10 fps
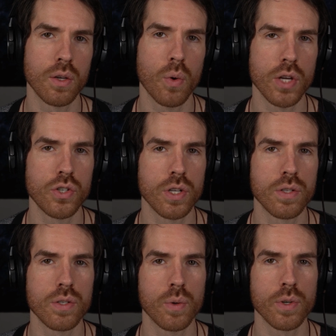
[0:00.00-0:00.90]

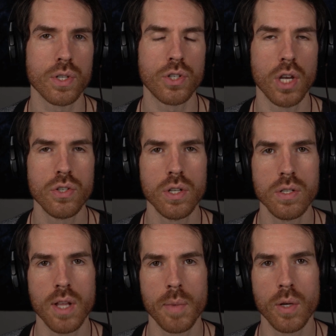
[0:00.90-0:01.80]
questions or
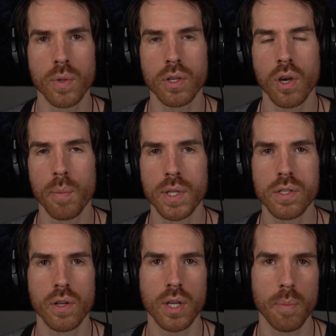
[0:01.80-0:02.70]
suggestions, let me know in the comments
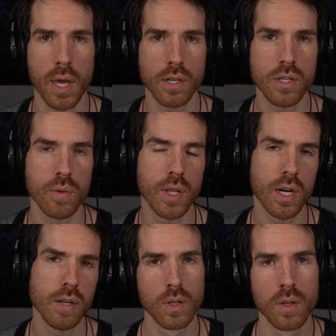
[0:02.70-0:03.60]
and I'll get back to you
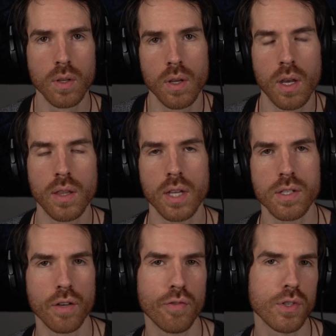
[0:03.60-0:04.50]
there. And that's
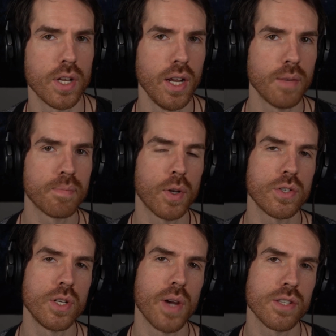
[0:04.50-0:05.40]
it for today. I'll
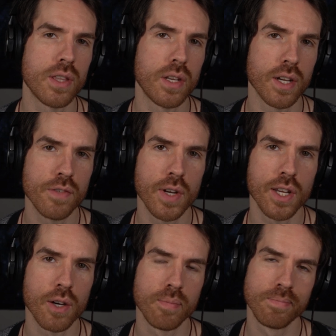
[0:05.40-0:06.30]
see you guys in the next
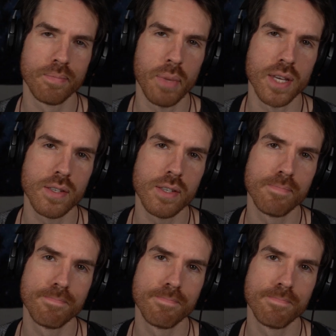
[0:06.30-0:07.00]
video. Peace.